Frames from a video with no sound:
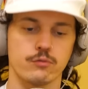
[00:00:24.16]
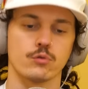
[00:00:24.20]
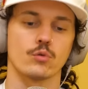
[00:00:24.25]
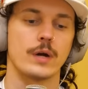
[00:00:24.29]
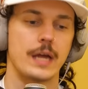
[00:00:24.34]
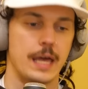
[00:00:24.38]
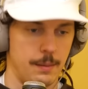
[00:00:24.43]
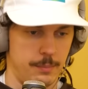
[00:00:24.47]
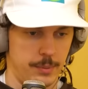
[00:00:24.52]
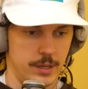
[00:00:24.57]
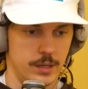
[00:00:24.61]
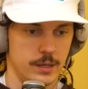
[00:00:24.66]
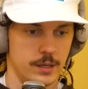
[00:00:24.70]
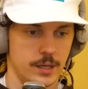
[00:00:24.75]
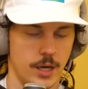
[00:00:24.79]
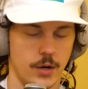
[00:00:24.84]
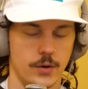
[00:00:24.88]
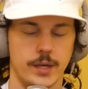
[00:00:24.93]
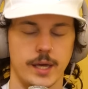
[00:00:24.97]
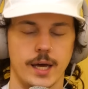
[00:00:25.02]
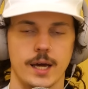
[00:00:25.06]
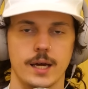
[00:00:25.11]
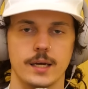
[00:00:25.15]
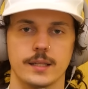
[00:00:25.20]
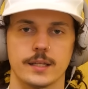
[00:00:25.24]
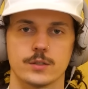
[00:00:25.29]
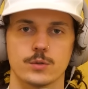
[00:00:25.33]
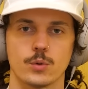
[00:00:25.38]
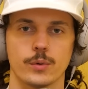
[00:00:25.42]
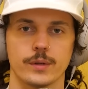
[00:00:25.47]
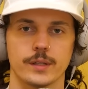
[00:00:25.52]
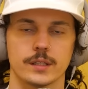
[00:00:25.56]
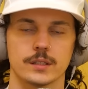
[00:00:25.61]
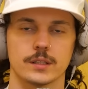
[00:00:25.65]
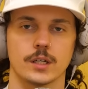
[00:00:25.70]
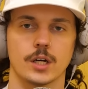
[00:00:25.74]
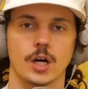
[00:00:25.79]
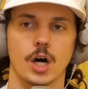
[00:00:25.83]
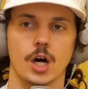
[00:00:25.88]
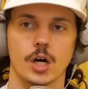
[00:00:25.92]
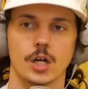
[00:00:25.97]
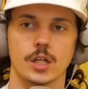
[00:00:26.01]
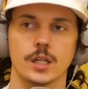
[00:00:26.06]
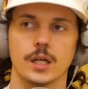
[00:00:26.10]
rip. Okay. That's what we like to
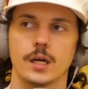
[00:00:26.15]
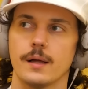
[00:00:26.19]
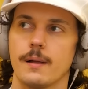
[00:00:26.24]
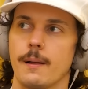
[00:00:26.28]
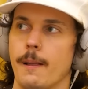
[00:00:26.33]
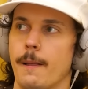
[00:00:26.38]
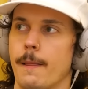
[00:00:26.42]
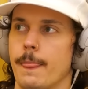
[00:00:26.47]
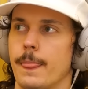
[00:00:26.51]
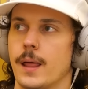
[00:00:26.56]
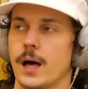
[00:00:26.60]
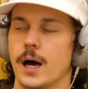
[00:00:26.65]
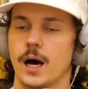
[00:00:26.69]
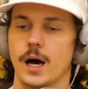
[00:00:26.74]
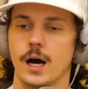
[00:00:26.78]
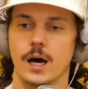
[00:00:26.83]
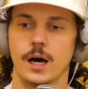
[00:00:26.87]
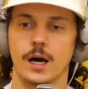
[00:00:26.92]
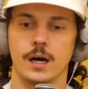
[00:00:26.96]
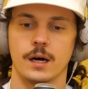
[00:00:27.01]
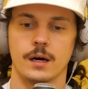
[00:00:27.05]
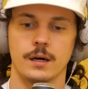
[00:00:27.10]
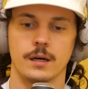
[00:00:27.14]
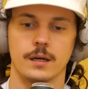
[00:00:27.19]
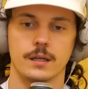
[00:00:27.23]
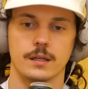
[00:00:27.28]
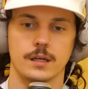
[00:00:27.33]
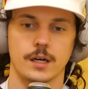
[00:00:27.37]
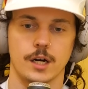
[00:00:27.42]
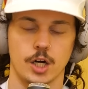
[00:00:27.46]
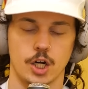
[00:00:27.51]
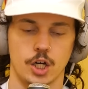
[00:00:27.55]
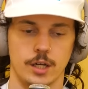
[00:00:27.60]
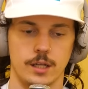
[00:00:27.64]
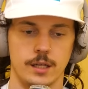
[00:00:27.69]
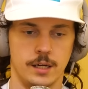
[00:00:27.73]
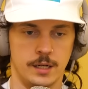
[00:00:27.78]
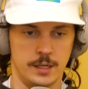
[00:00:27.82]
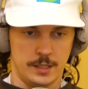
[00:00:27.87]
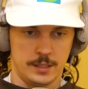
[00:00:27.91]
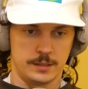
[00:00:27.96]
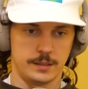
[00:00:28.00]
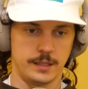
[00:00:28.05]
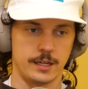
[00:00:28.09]
call, that's
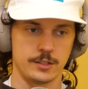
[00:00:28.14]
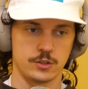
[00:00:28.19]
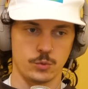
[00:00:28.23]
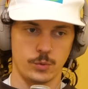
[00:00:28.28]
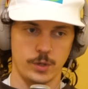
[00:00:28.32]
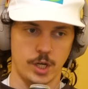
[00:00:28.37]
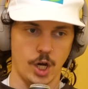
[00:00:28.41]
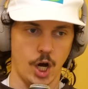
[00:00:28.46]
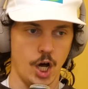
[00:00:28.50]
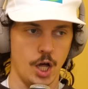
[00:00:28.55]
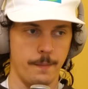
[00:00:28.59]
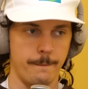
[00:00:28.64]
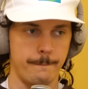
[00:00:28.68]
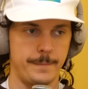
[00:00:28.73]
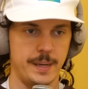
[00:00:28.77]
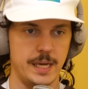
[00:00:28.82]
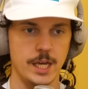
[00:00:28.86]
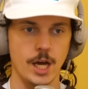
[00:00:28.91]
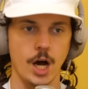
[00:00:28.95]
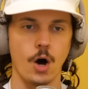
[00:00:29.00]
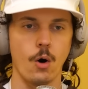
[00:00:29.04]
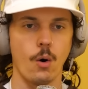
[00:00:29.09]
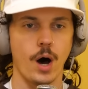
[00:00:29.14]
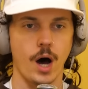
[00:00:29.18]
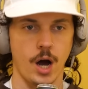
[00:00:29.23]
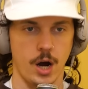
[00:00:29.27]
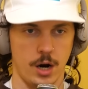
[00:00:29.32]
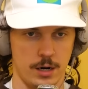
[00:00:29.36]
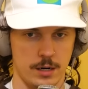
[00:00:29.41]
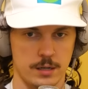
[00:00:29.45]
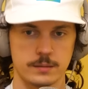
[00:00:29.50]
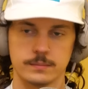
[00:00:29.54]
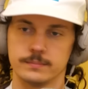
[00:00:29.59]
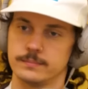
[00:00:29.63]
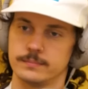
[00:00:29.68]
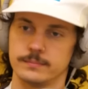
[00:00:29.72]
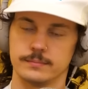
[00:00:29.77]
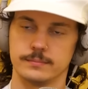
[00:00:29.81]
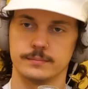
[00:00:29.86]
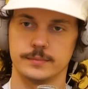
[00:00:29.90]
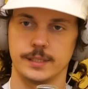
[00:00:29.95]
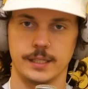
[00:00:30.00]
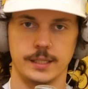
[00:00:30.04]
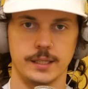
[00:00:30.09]
what we call a BOR
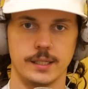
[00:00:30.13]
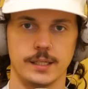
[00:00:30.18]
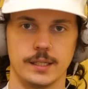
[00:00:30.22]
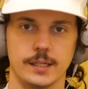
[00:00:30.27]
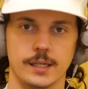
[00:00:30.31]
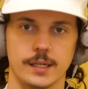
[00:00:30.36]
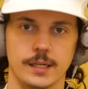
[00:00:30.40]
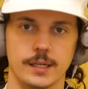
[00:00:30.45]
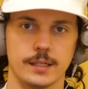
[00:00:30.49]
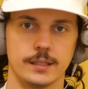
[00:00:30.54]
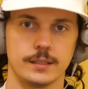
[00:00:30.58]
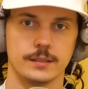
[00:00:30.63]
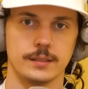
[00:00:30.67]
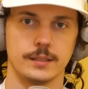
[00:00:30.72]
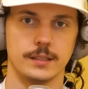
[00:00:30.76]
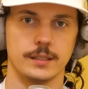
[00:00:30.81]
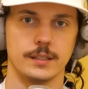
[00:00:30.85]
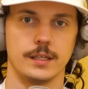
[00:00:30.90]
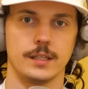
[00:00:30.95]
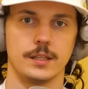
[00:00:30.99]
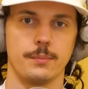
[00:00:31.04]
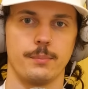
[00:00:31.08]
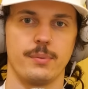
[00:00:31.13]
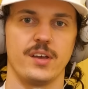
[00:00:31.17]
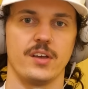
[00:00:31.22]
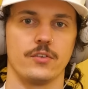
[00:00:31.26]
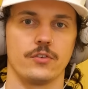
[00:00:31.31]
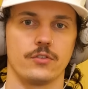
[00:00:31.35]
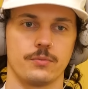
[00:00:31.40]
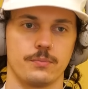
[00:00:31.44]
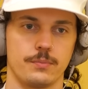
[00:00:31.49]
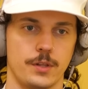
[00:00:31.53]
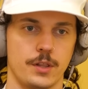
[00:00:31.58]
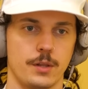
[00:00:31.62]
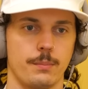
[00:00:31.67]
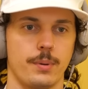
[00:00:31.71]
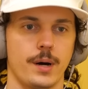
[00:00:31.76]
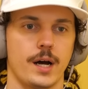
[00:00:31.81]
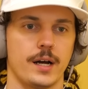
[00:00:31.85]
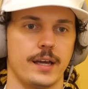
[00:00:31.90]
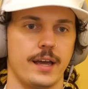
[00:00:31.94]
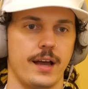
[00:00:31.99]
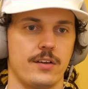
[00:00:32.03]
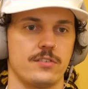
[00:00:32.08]
in the biz, in the
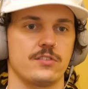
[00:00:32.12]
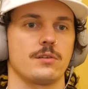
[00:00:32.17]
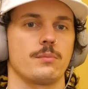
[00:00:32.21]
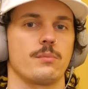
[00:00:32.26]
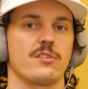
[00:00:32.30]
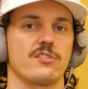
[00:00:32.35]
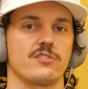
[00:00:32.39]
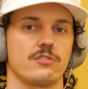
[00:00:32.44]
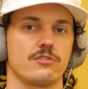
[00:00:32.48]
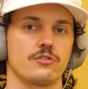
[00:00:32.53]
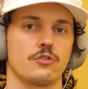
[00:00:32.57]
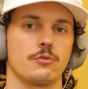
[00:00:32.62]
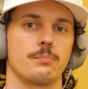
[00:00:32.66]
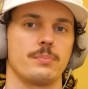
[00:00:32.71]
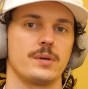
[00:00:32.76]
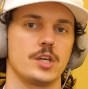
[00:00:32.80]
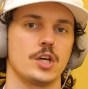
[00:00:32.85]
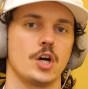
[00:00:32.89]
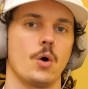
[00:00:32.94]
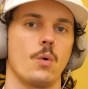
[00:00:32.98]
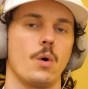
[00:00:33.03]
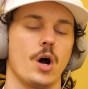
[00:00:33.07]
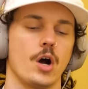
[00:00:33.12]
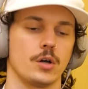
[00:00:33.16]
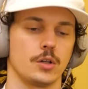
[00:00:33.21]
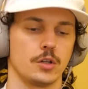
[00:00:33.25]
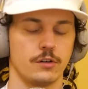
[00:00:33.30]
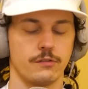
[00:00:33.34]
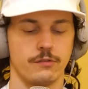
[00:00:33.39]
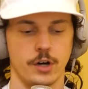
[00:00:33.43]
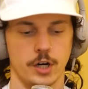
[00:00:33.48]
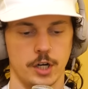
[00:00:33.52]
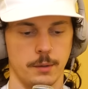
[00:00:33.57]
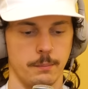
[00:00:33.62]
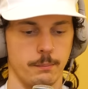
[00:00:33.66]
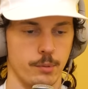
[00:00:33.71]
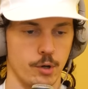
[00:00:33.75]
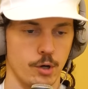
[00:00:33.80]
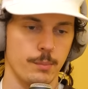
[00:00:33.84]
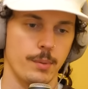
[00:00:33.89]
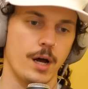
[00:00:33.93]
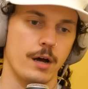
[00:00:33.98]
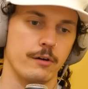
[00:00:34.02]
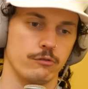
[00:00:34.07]
podcasting business. A little BOR, a little fucking
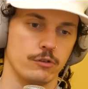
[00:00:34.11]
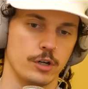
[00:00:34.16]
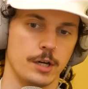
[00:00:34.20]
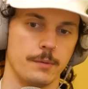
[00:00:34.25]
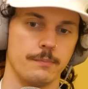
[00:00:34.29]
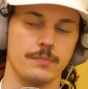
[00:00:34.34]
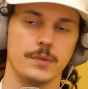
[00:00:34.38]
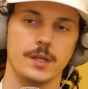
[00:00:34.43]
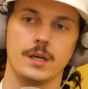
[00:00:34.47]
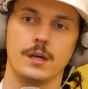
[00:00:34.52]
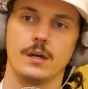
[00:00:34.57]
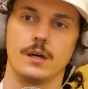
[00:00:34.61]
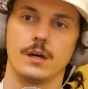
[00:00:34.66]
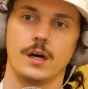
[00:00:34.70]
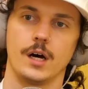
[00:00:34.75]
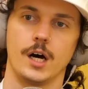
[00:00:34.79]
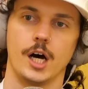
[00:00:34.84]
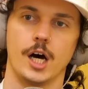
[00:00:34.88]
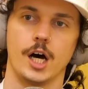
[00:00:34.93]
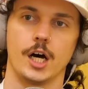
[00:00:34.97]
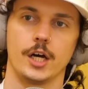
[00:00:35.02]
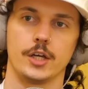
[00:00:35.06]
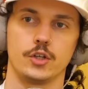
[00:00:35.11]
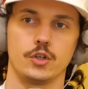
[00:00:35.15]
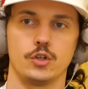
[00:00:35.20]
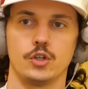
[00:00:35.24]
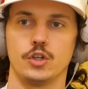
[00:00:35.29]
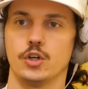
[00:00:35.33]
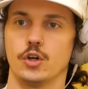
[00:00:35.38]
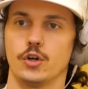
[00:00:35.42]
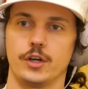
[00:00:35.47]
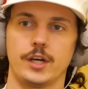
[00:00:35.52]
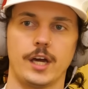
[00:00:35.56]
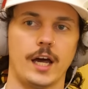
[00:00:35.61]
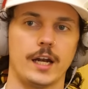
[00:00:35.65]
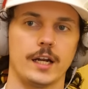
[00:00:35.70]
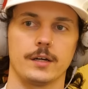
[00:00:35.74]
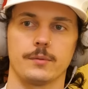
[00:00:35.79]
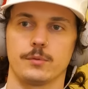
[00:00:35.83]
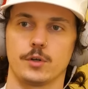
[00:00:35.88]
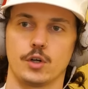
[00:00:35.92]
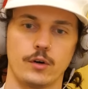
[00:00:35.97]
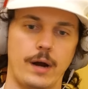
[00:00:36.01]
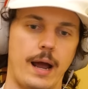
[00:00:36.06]
burp off rip. You know, you got
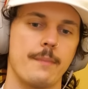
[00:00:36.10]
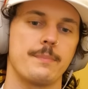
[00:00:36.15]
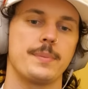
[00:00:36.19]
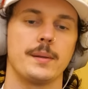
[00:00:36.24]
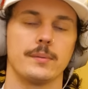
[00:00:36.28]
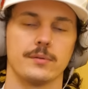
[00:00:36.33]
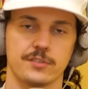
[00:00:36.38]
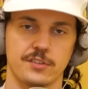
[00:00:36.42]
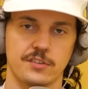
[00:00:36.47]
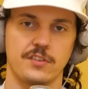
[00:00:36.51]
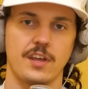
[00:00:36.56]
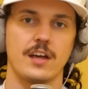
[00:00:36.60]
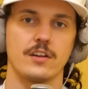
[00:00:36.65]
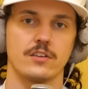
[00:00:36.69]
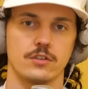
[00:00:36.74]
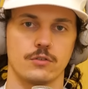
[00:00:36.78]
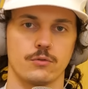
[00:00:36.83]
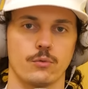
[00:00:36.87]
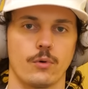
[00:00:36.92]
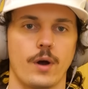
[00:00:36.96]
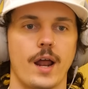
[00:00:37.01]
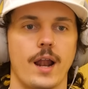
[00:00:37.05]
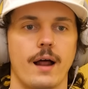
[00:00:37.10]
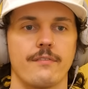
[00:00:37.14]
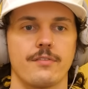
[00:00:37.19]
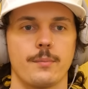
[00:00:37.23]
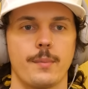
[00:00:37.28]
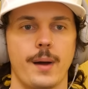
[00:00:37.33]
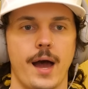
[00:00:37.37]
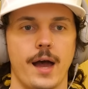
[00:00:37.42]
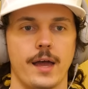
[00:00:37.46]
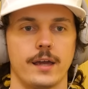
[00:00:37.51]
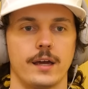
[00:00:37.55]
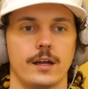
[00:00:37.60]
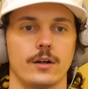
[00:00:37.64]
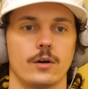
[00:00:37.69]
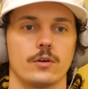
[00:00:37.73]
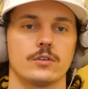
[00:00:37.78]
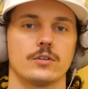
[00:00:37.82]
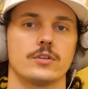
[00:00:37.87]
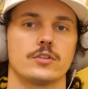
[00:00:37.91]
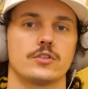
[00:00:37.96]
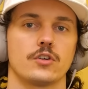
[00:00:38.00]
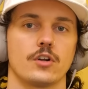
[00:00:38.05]
to grab people's attention right off the bat. You
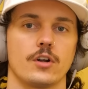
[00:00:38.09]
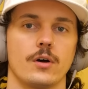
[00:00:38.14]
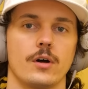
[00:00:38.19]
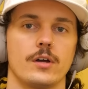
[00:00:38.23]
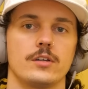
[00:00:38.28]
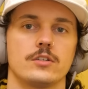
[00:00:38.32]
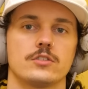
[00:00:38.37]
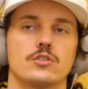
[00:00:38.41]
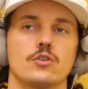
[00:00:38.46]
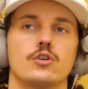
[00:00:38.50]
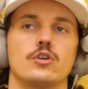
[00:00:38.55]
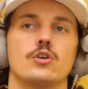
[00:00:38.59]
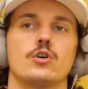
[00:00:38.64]
got to sort of, so